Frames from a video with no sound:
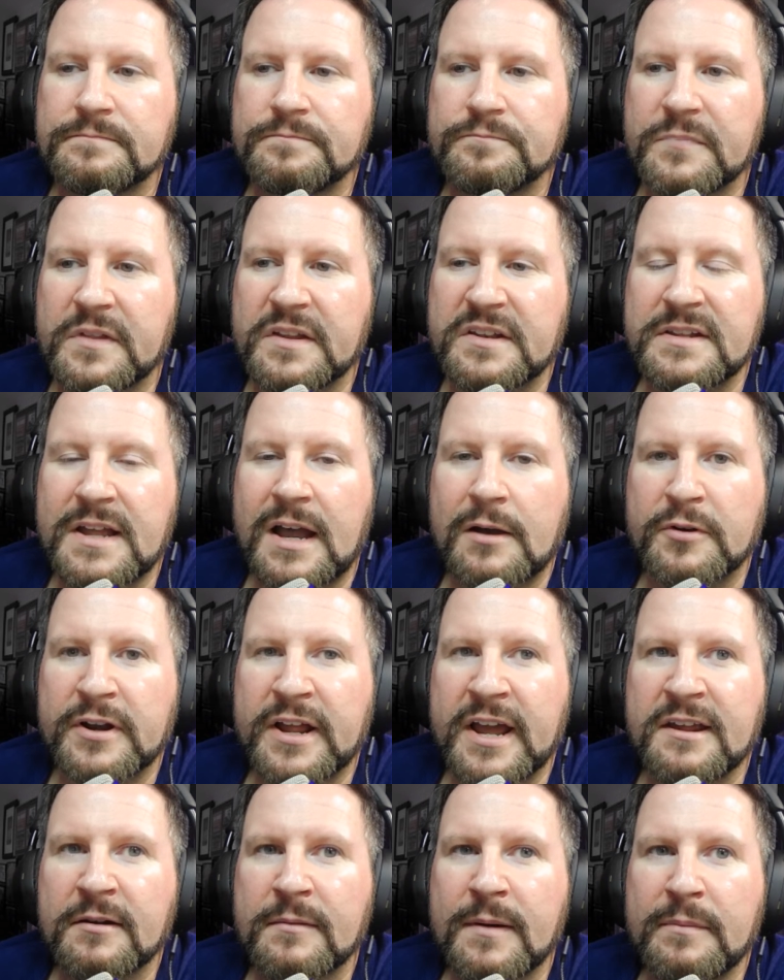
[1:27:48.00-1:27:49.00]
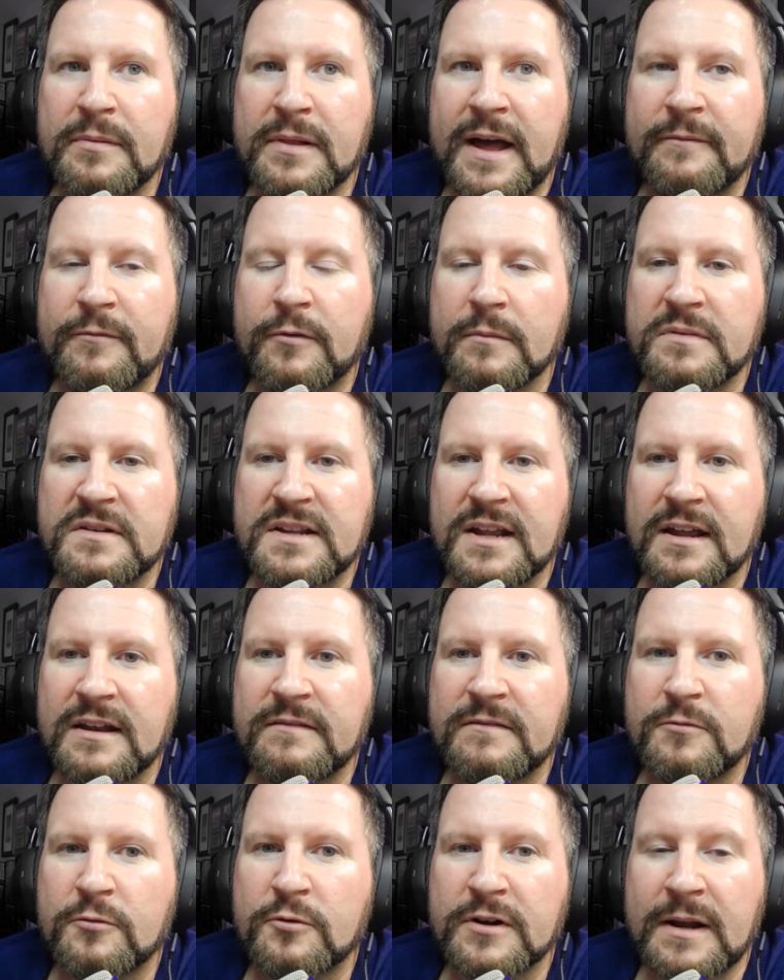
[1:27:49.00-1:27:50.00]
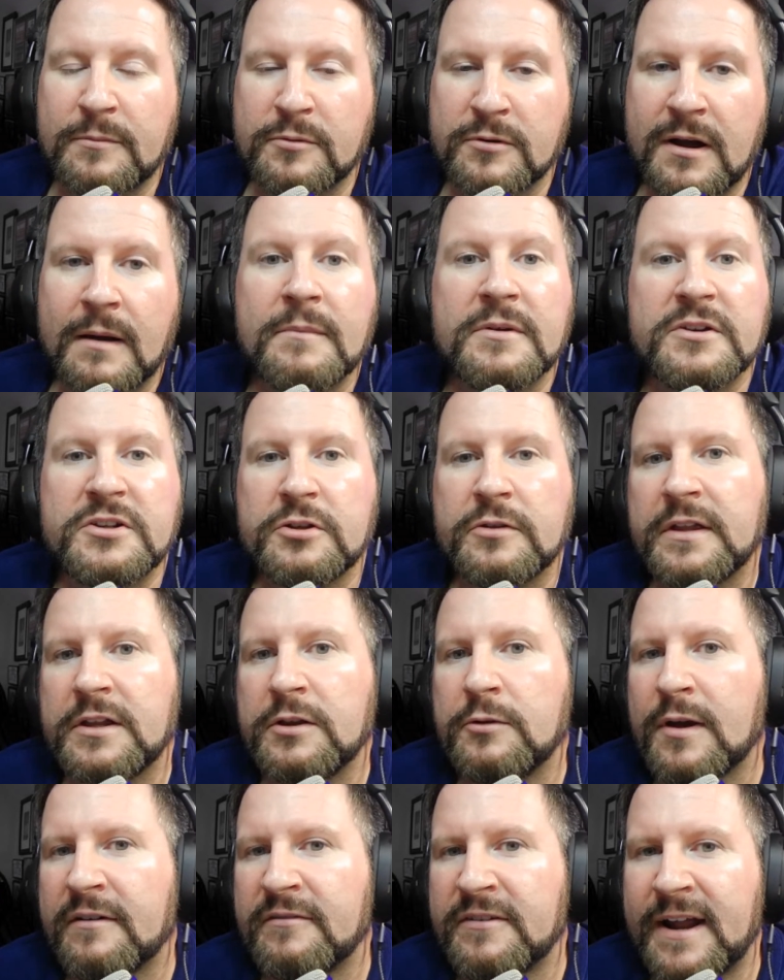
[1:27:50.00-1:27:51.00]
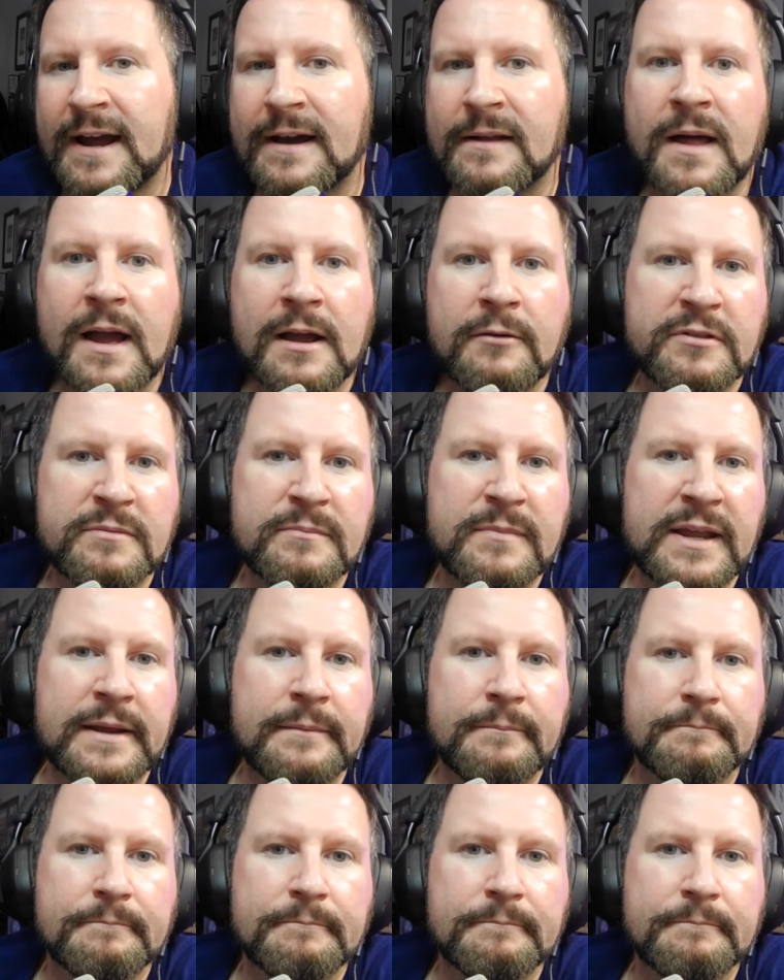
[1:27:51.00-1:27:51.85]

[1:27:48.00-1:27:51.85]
It's not what I or my platform stand for, and I promise you that you have an ally with me.